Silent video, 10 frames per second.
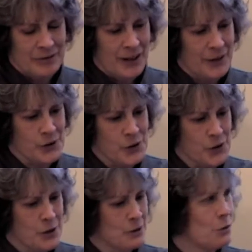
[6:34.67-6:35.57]

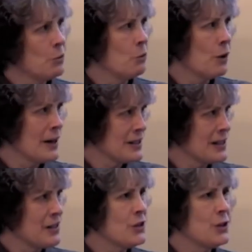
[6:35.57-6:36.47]
fathers
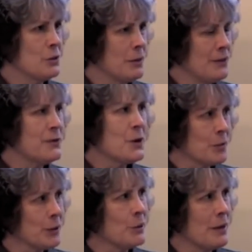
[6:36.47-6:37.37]
wanted to be
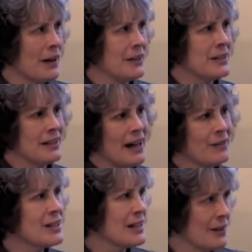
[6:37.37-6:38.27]
formal about it, to
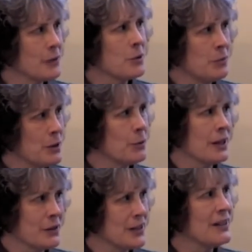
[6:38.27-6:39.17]
have a town that would be
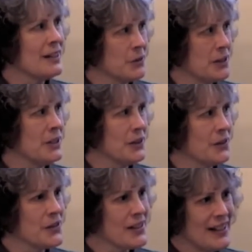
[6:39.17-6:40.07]
around in 100
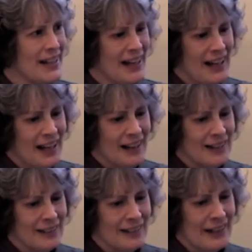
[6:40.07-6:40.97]
years.
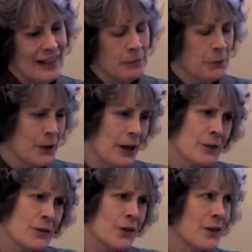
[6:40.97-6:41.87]
At that point, I
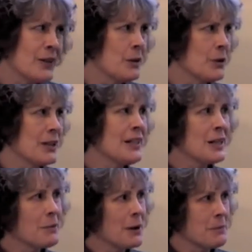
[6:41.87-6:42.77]
don't know that they were
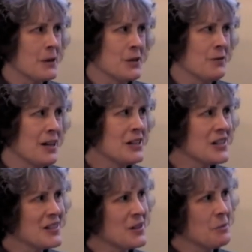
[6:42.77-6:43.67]
thinking about
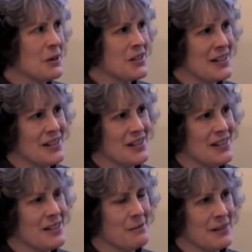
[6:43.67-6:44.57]
preservation so much as
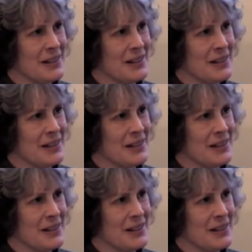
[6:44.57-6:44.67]
just